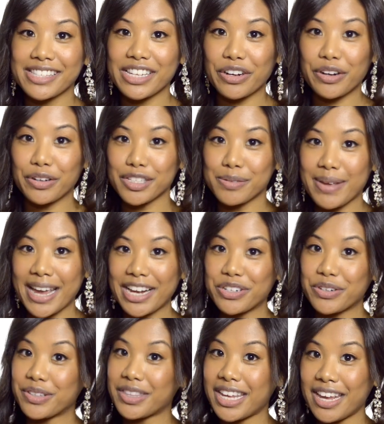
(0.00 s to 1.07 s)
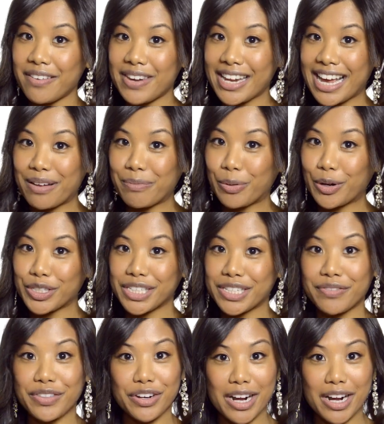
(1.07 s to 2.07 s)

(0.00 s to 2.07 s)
that girls make during the evening gown portion of their